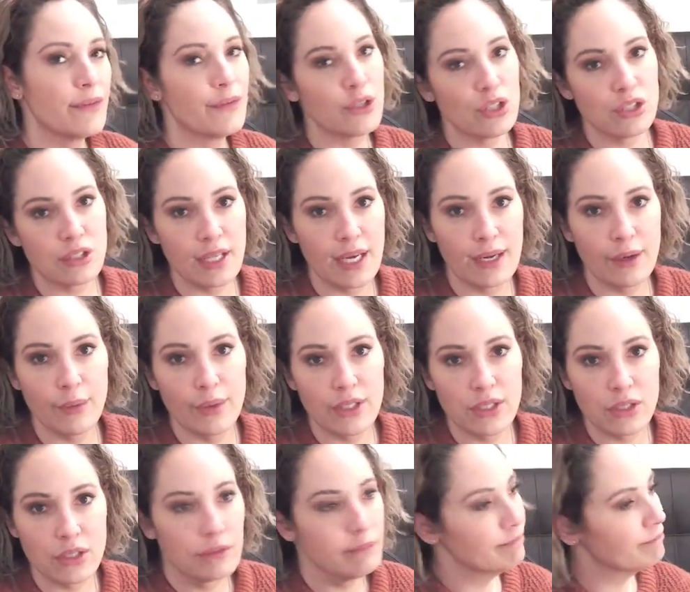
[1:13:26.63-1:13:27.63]
first
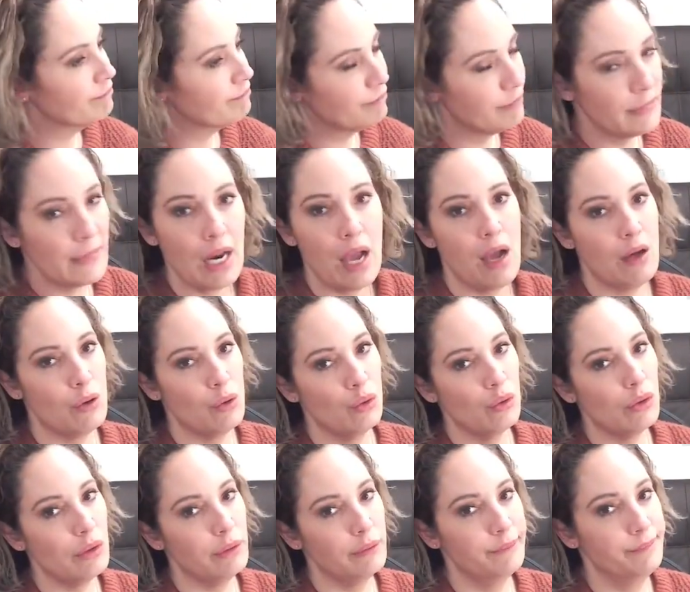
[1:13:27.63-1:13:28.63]
language. Not
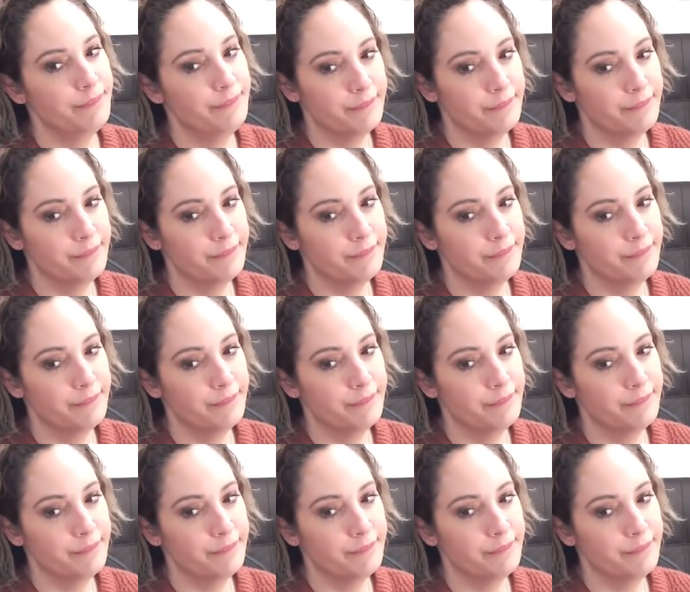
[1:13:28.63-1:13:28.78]
cool.